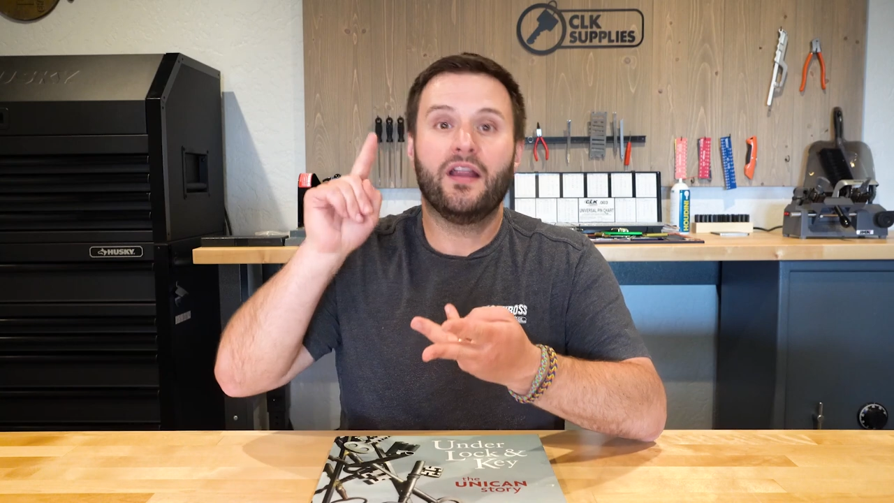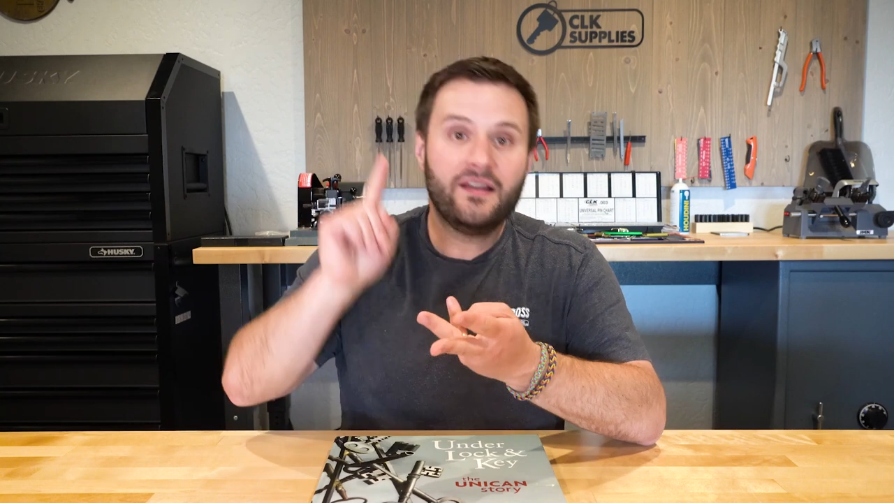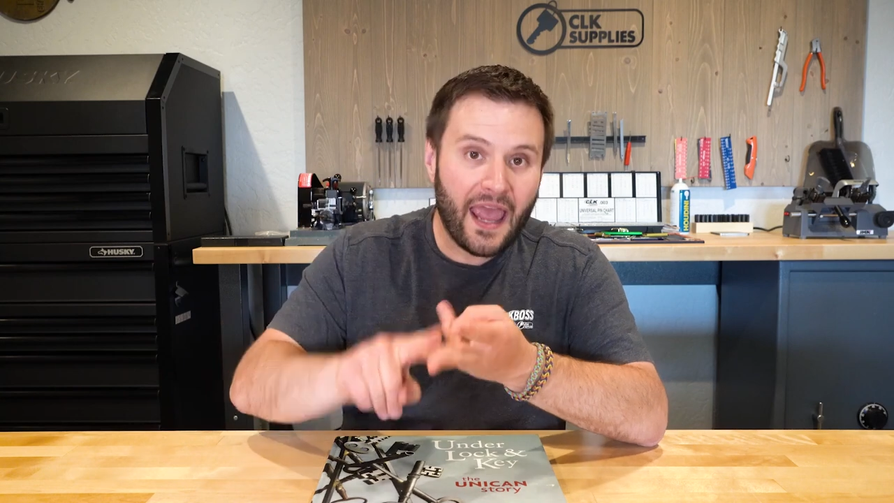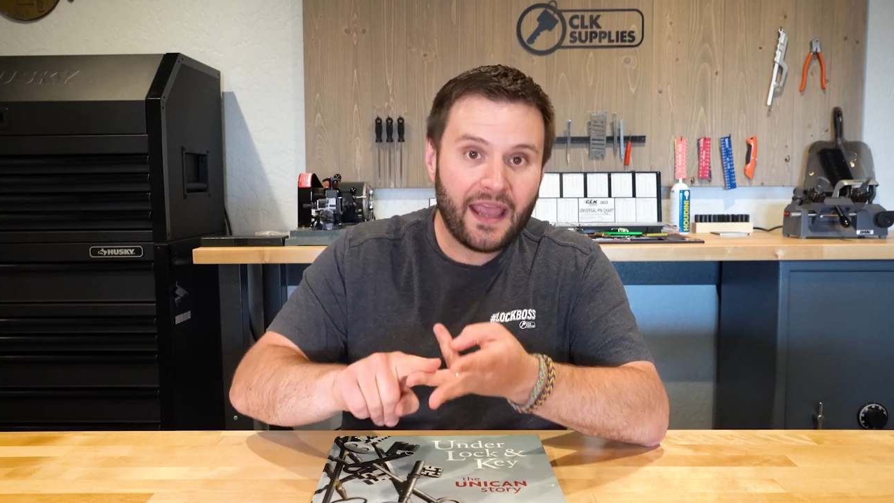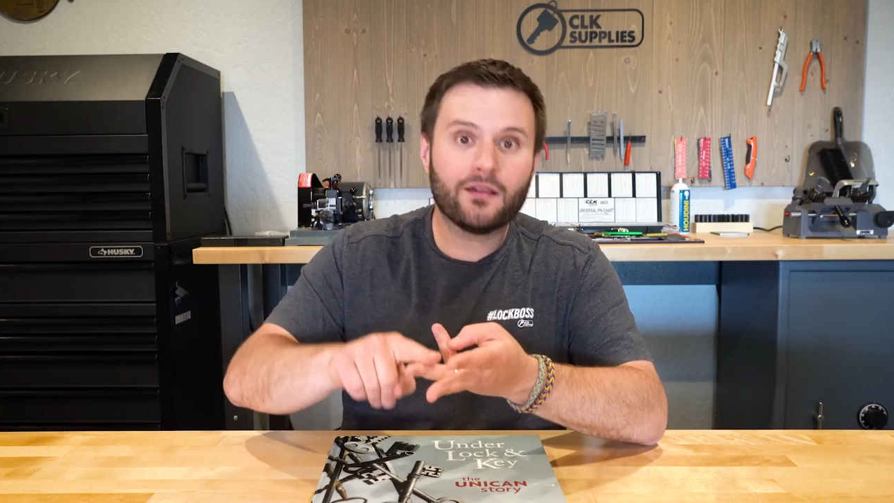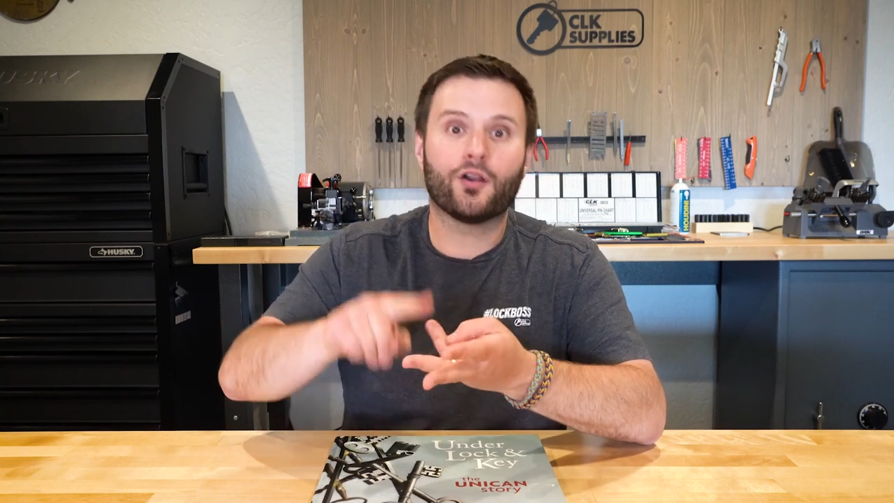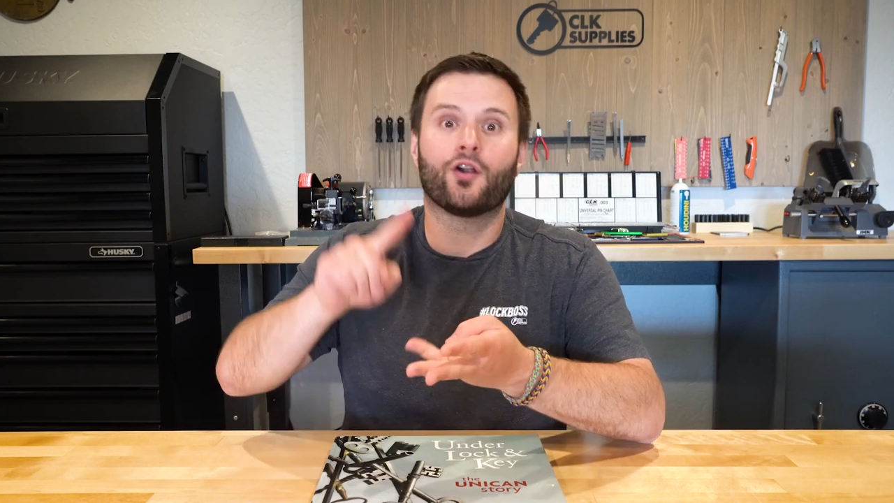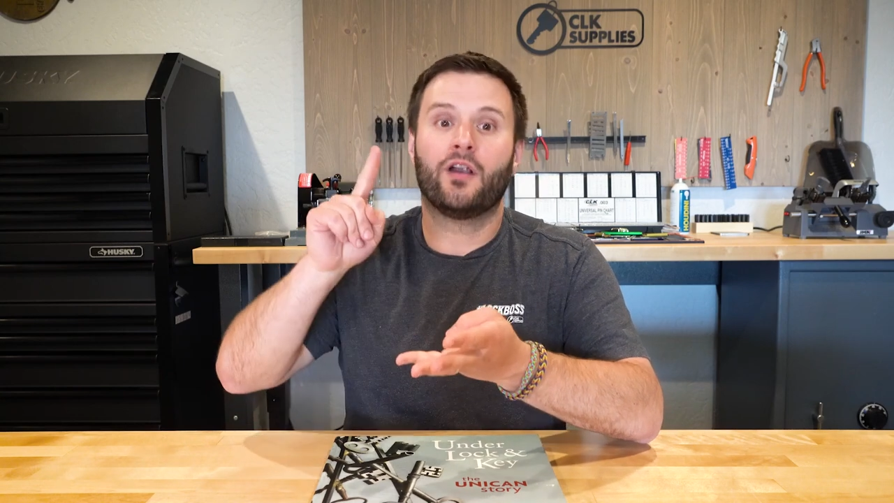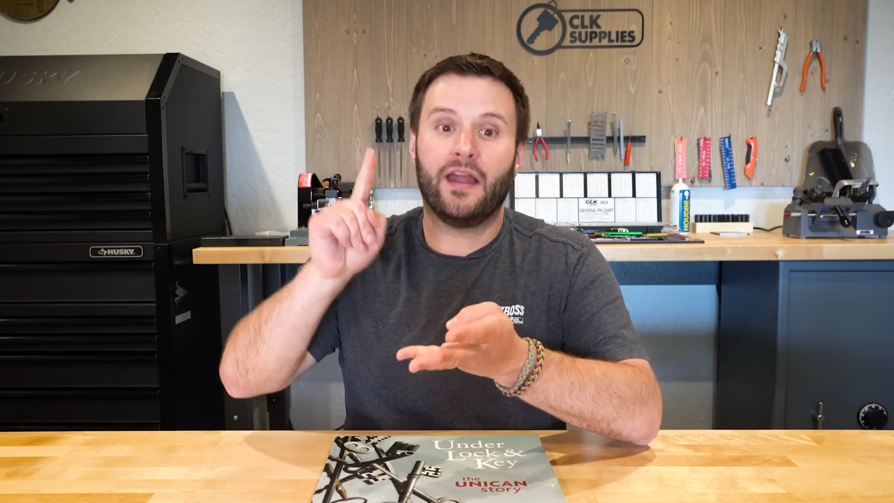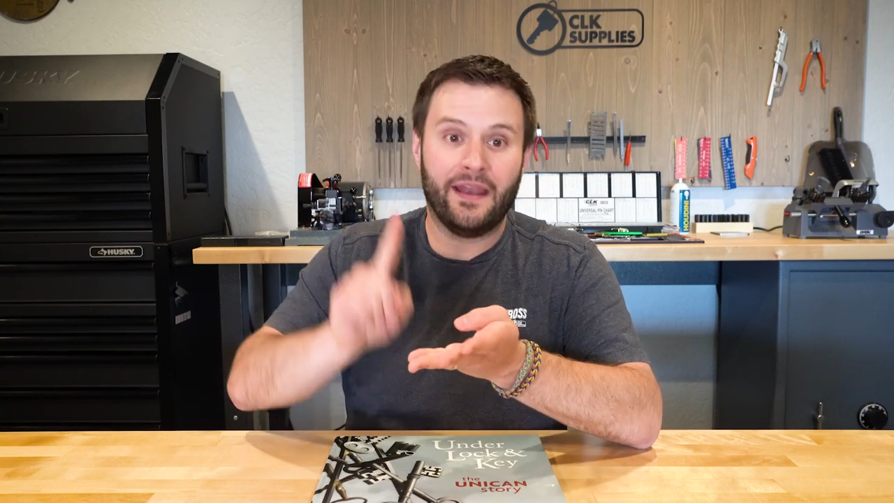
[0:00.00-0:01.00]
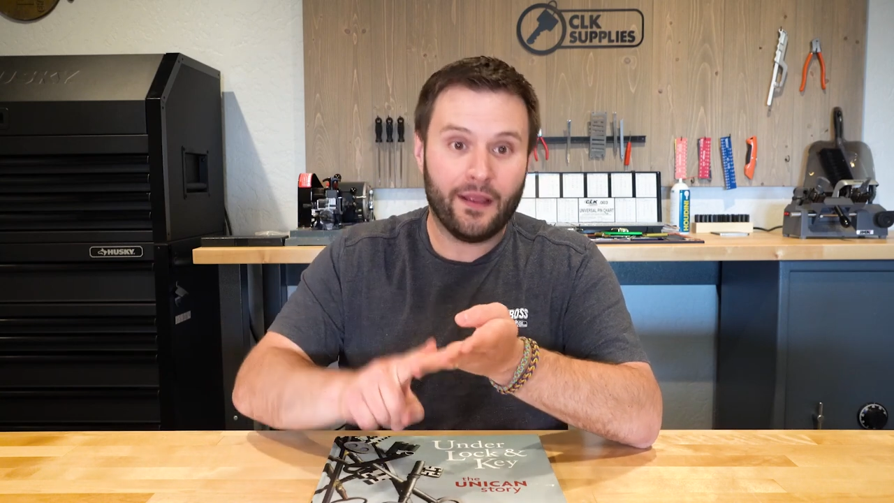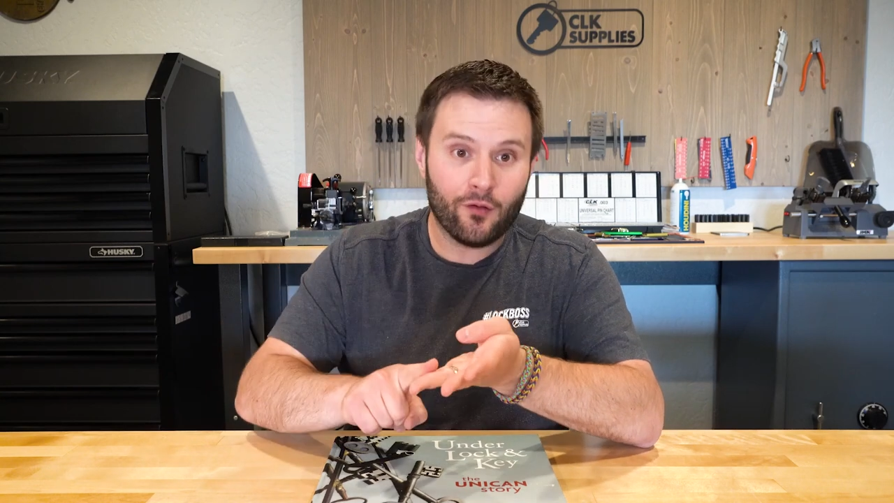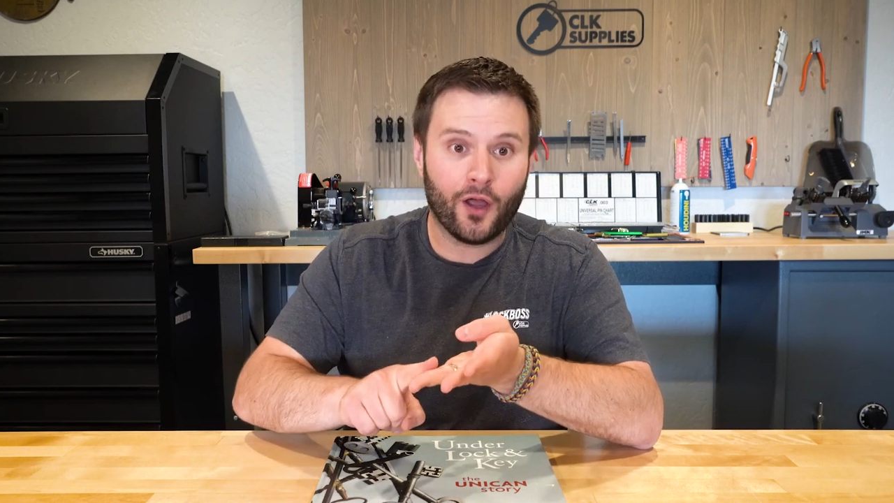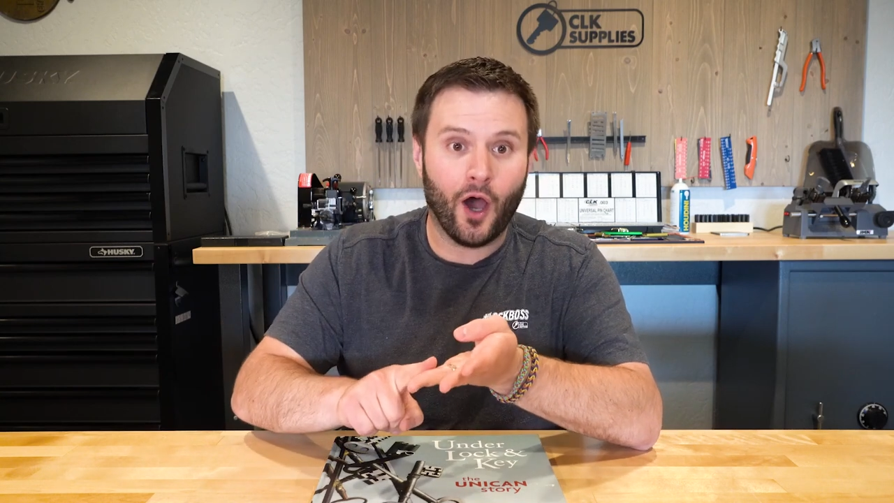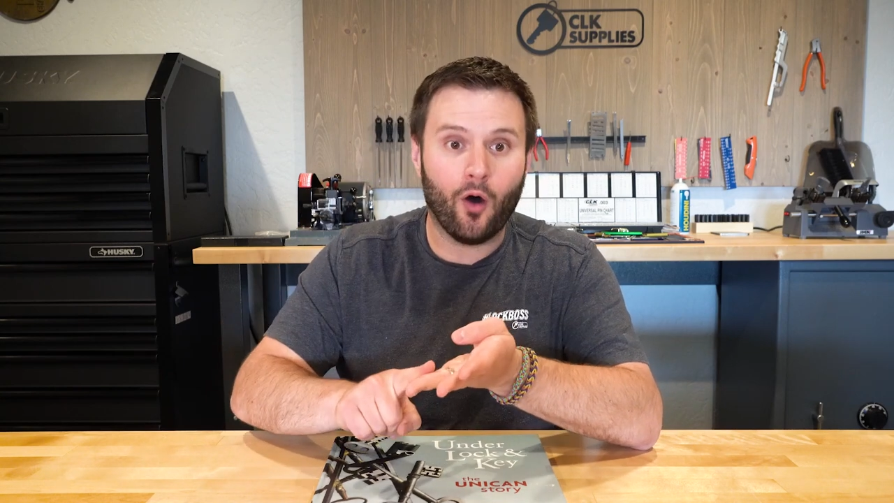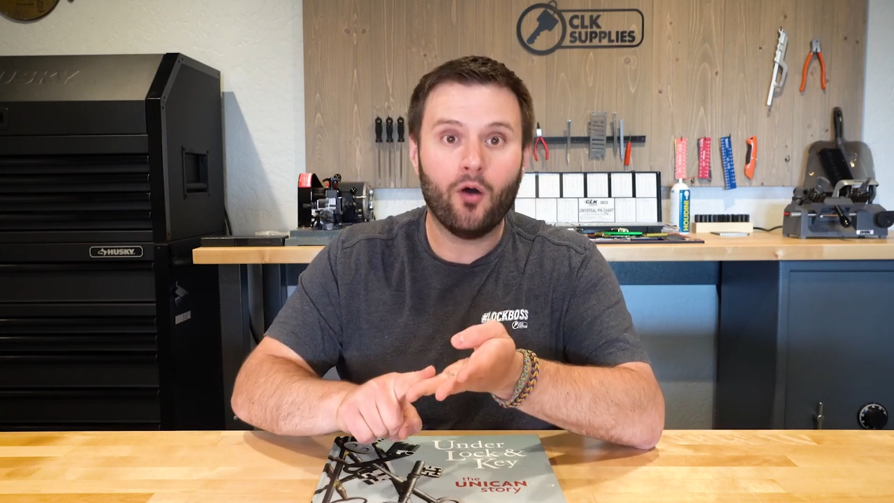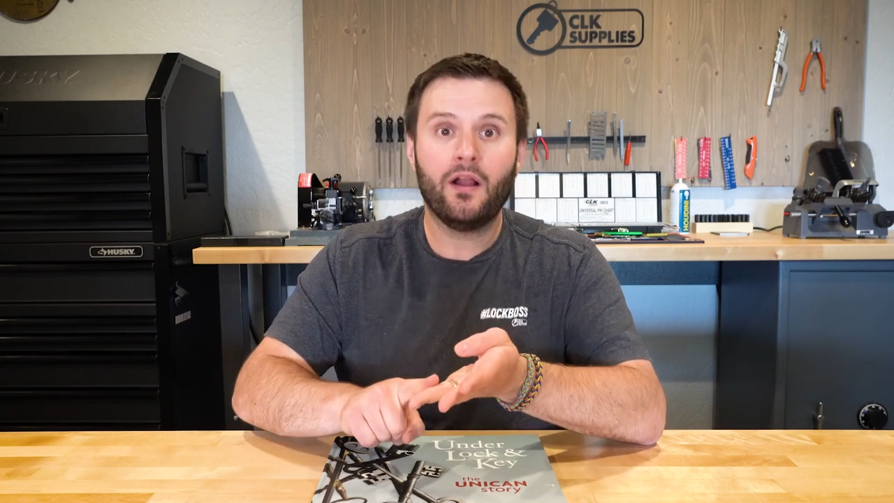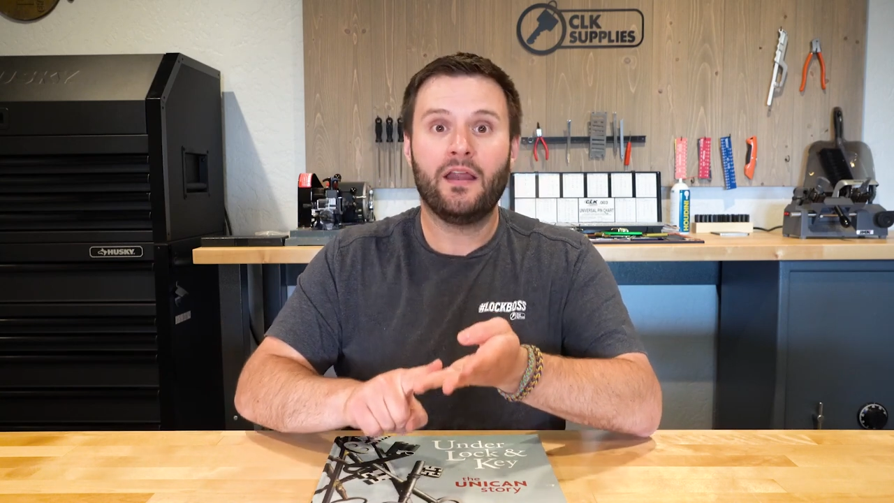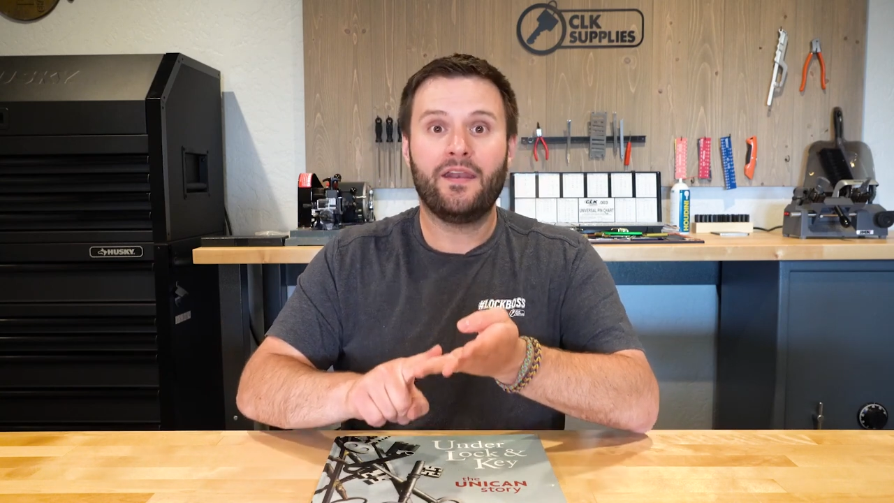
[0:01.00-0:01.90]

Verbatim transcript: Taylor, and Ilco.